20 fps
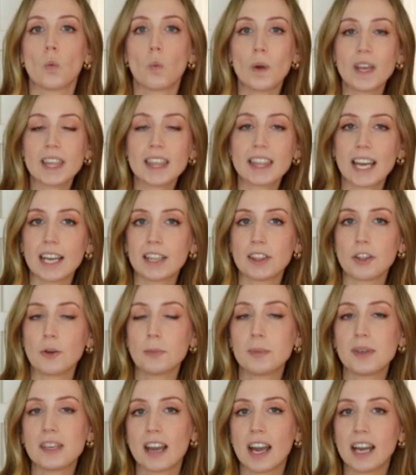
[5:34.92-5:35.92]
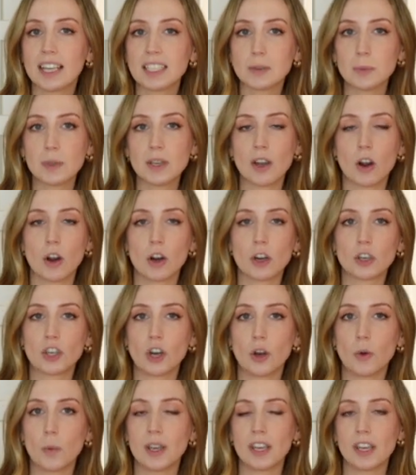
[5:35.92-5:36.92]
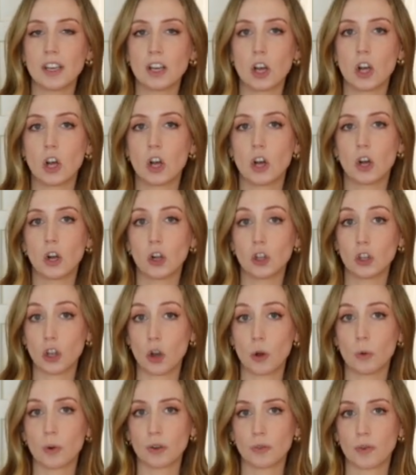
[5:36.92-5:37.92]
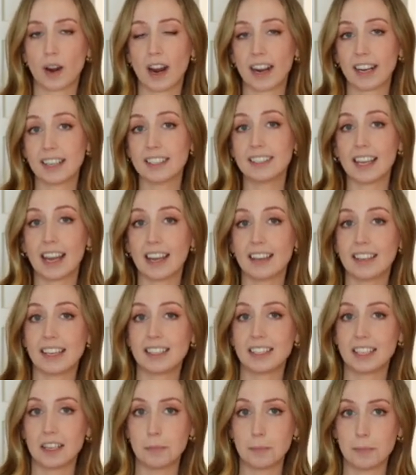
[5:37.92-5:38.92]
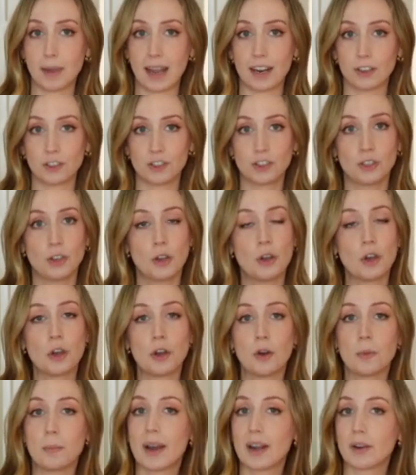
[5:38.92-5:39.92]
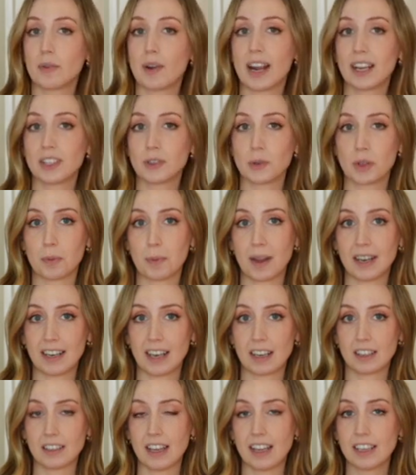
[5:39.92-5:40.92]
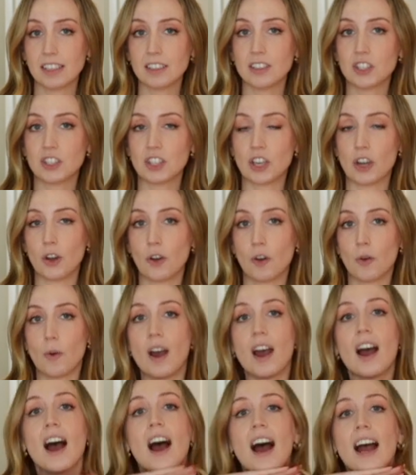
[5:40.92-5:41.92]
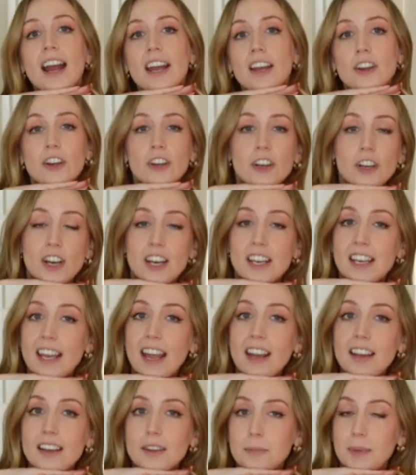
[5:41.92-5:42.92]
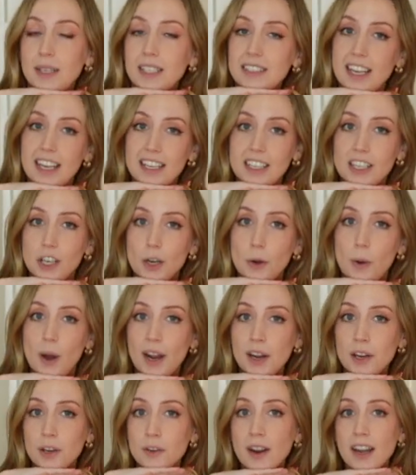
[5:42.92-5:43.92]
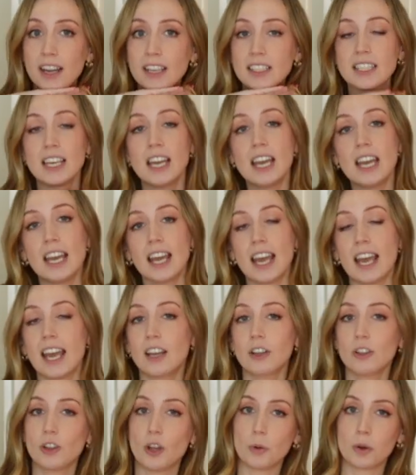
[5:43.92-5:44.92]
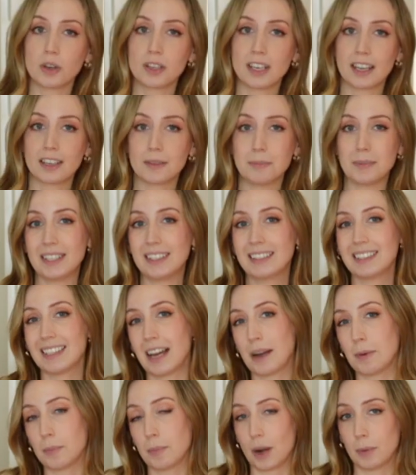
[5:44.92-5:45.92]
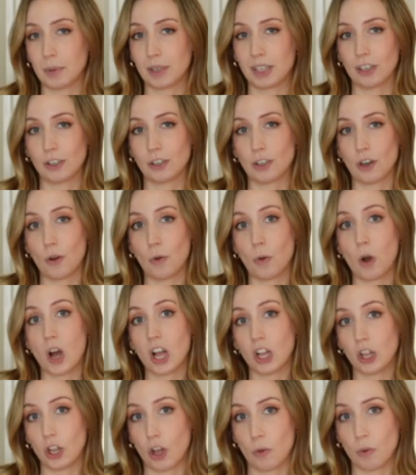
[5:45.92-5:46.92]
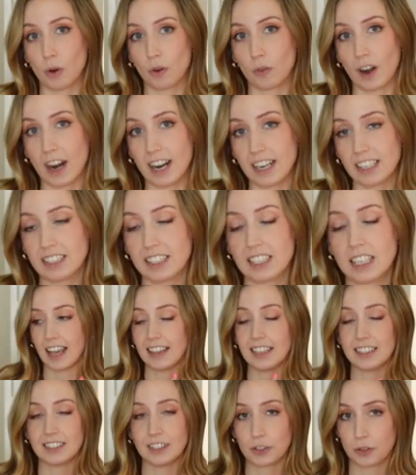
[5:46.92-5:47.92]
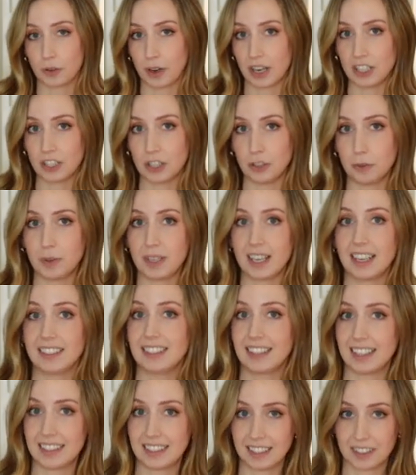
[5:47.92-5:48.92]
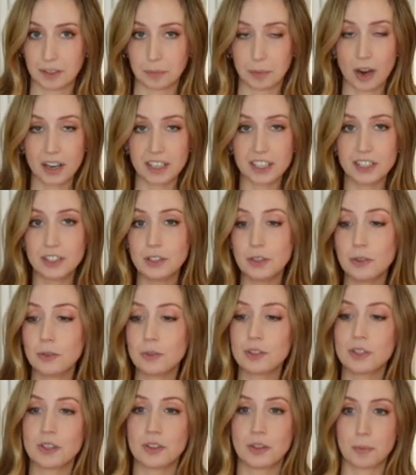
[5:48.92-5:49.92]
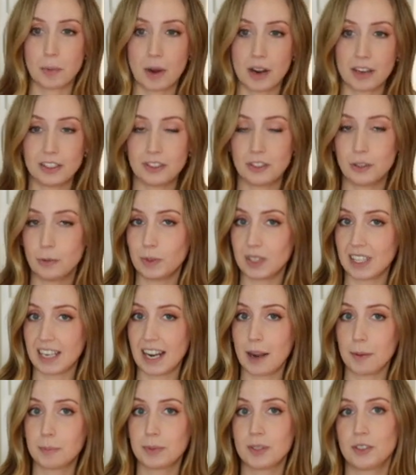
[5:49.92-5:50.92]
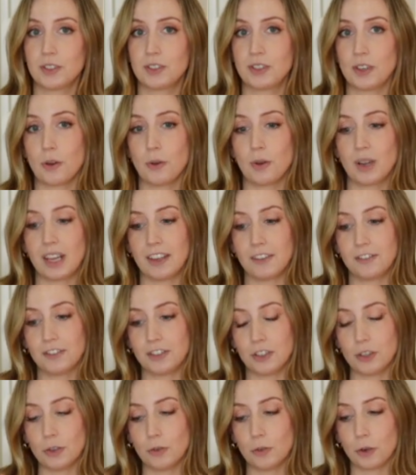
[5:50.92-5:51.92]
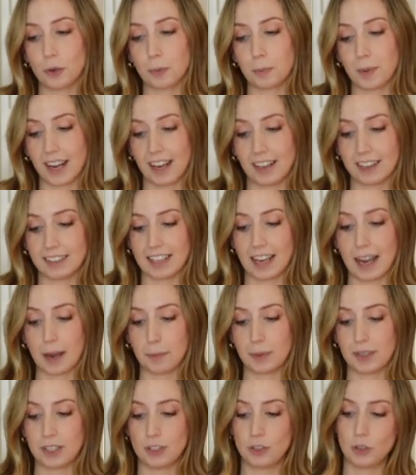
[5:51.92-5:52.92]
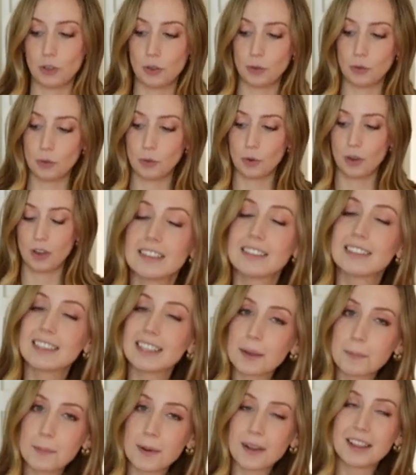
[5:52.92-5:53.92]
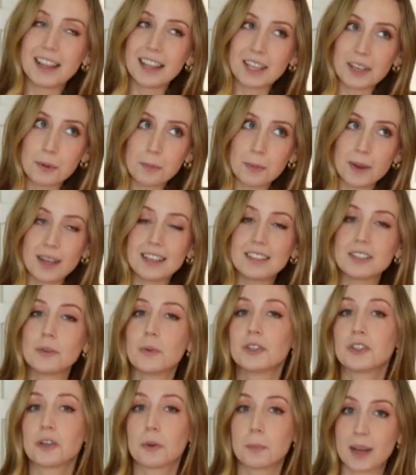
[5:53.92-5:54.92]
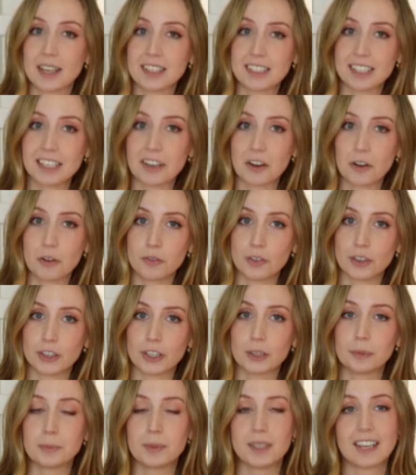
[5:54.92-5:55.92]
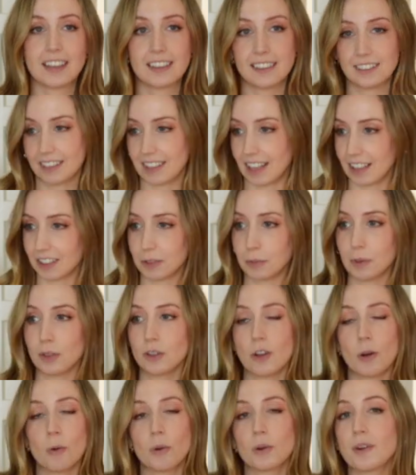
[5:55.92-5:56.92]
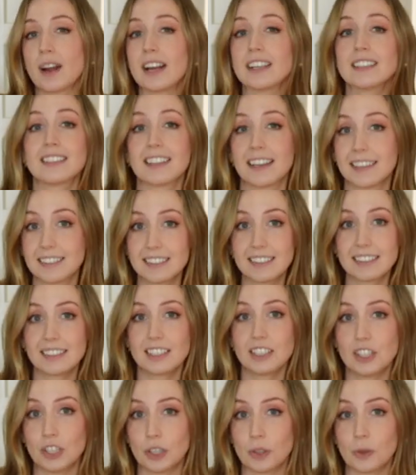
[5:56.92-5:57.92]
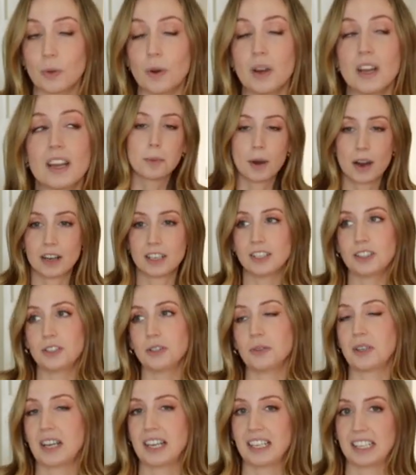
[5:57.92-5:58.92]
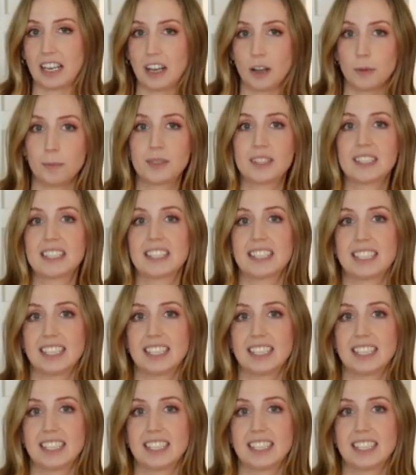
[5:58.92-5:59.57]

With that though, because we are going lower rise, I like to match my rise with my neckline. So higher neck means I can go higher rise and lower neck means I'm probably gonna go lower rise. And this is great too because this is a bodysuit, the bodysuit snaps. So if your pants happen to slip a little bit when you're bending over because that's what lower rise tends to do, the bodysuit kind of helps